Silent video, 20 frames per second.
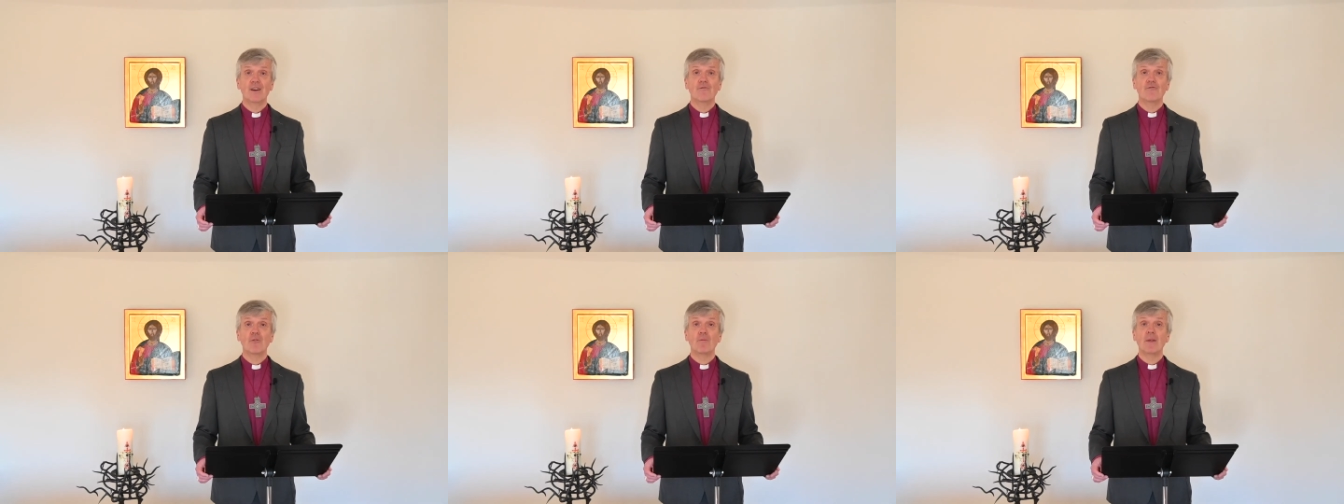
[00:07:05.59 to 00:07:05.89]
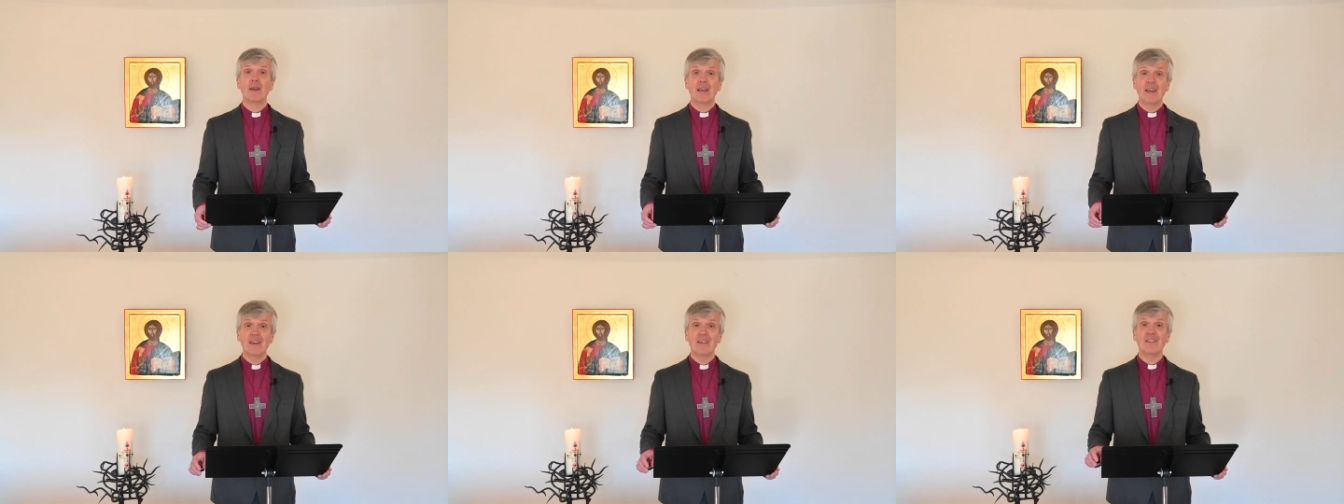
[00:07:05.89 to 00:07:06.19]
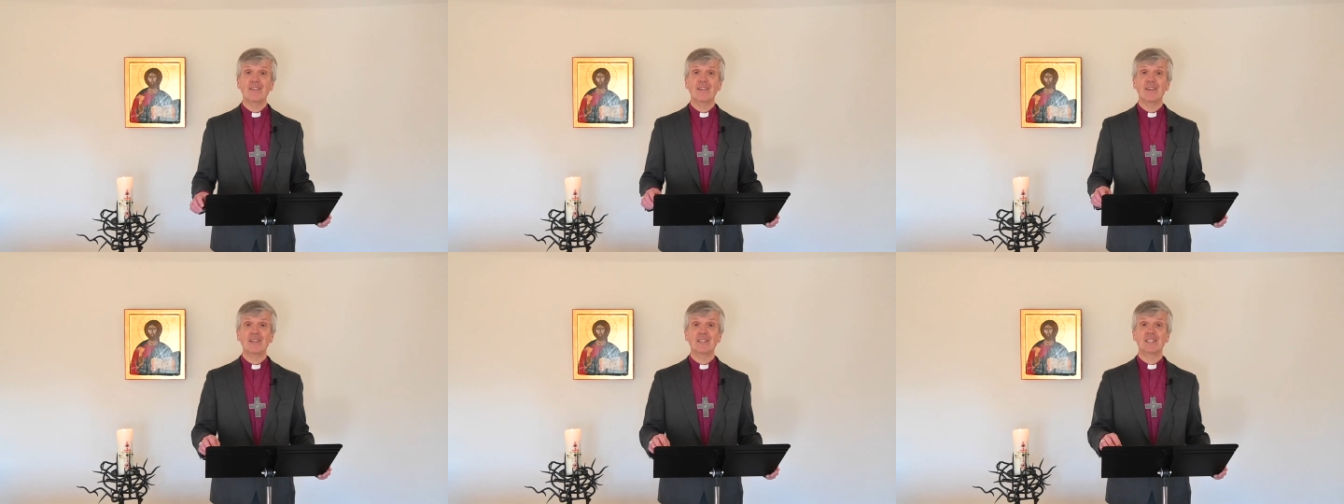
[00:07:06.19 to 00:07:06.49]
from the
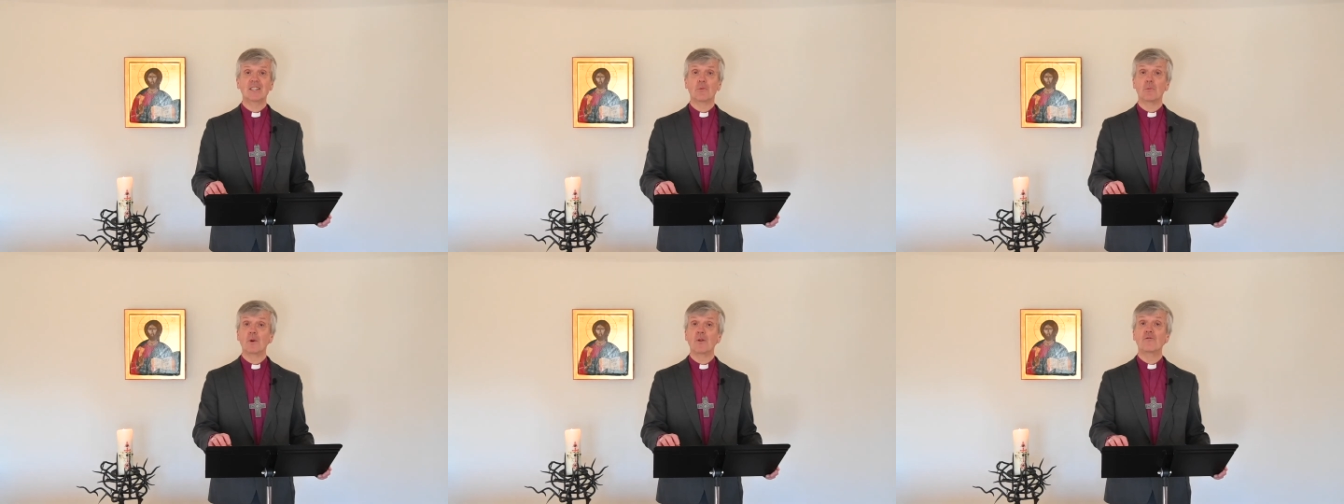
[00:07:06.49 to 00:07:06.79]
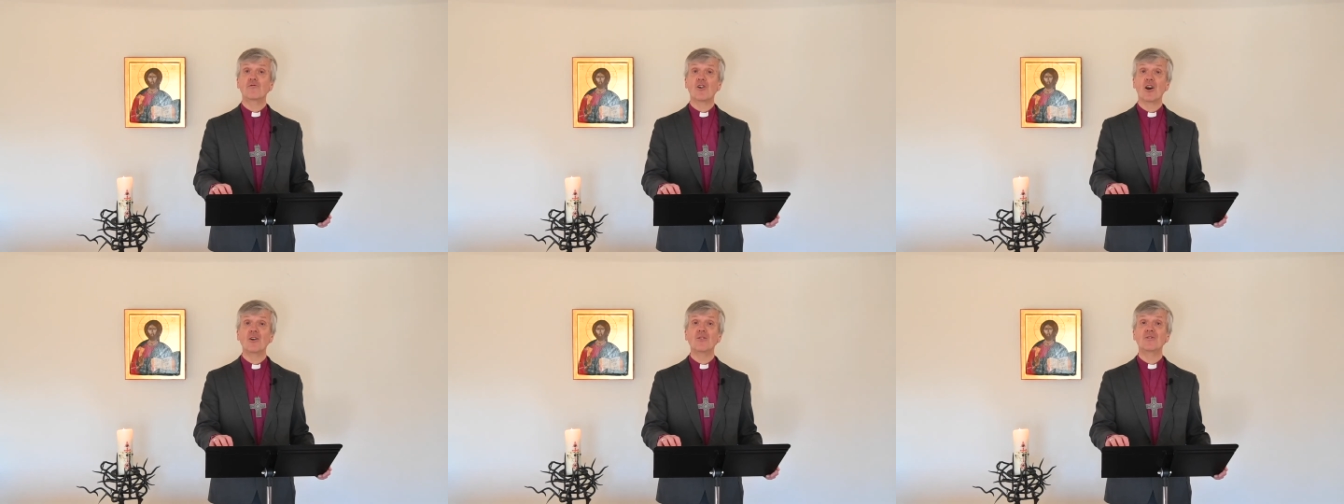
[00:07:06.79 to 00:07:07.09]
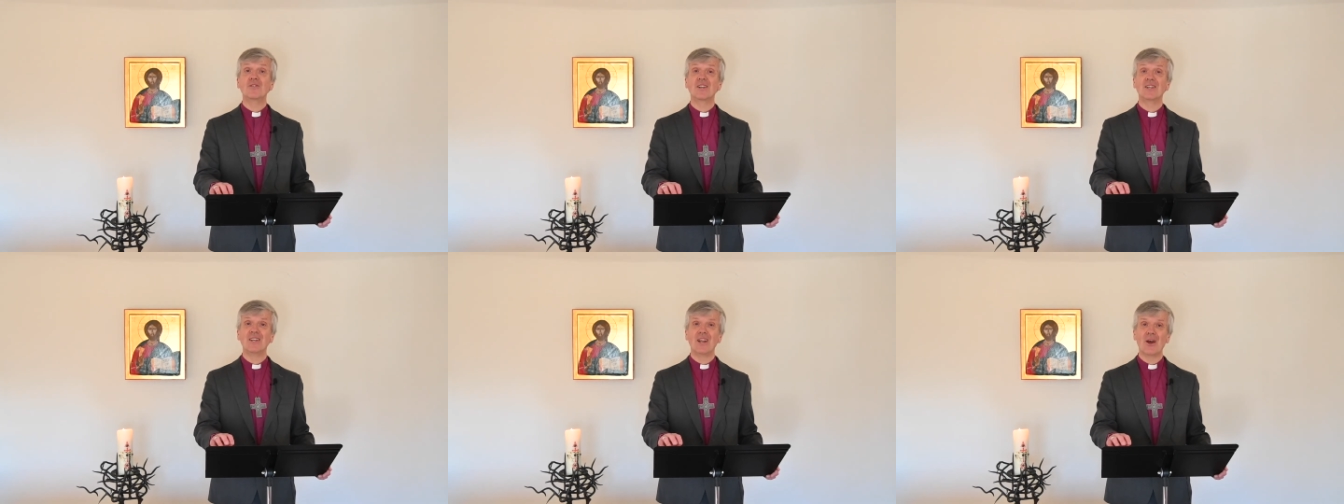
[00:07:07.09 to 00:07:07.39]
Easters that we've grown
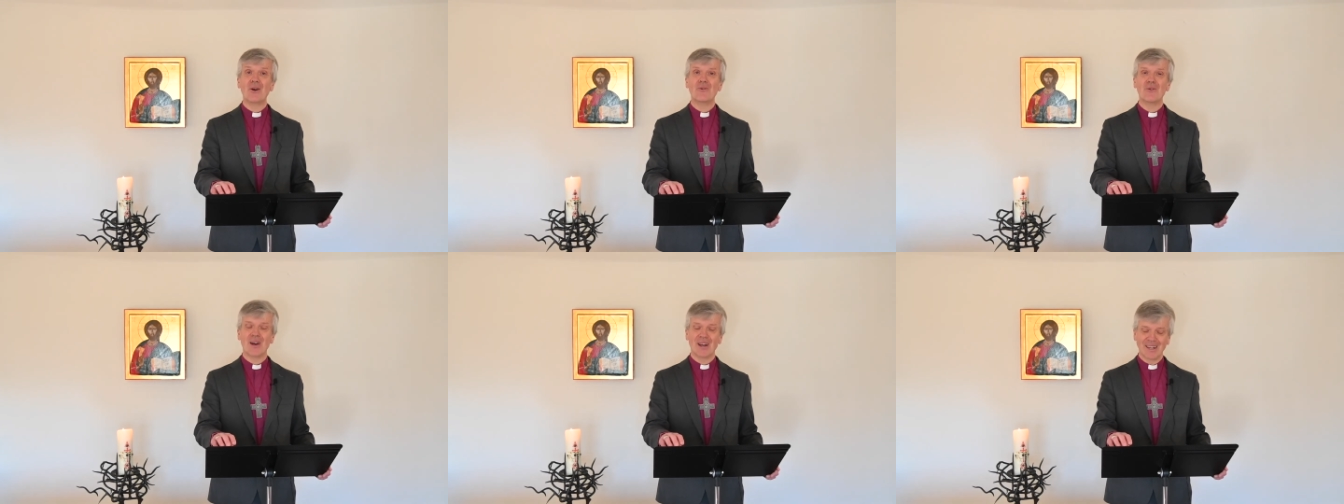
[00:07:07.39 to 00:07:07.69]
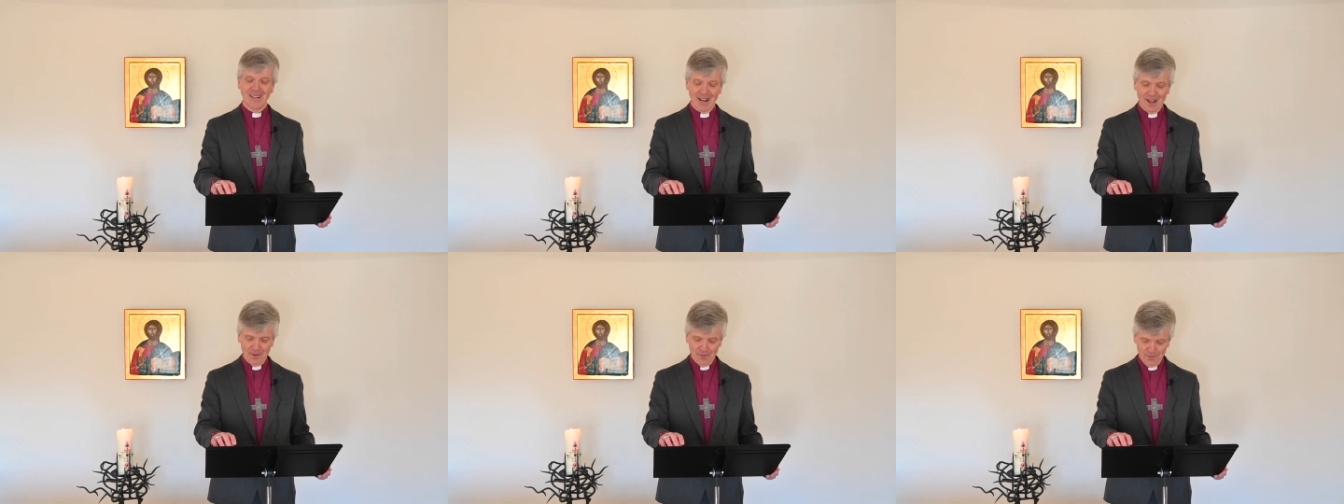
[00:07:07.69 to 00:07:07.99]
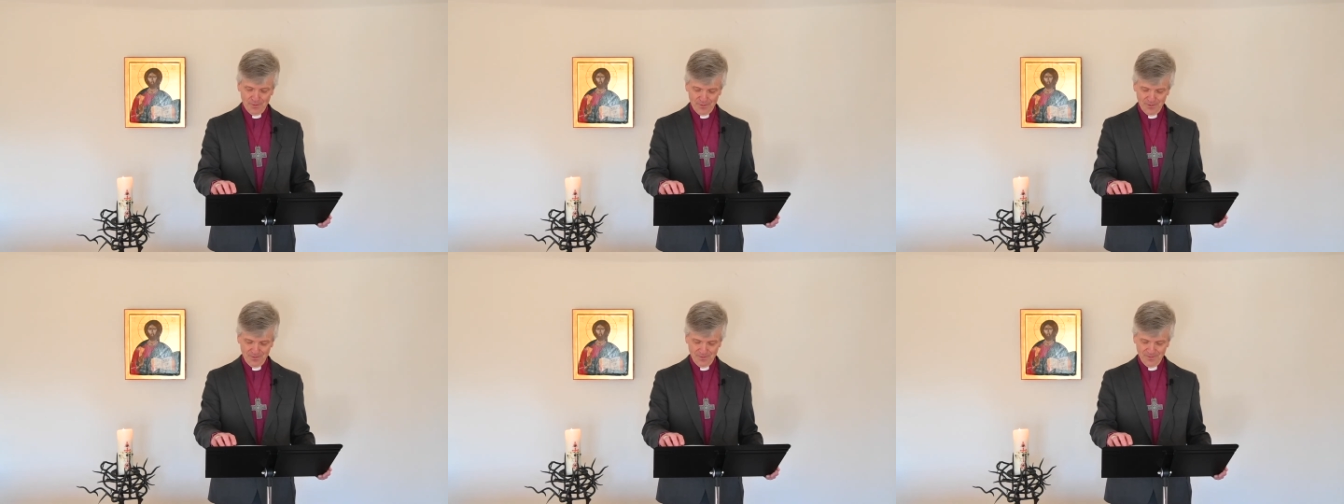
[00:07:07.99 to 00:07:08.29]
to know and
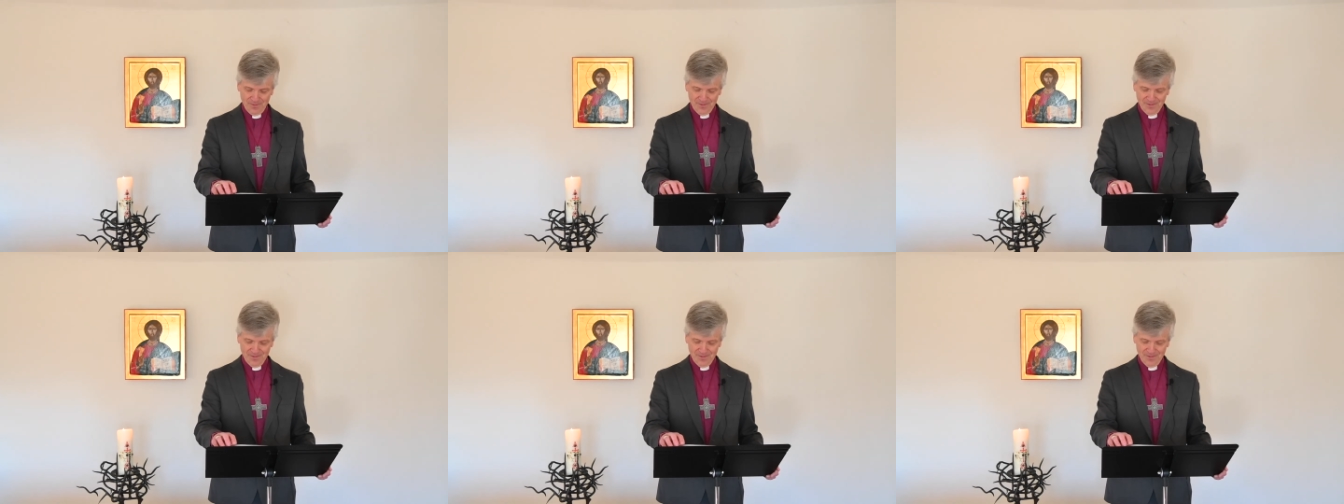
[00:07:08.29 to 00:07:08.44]
love.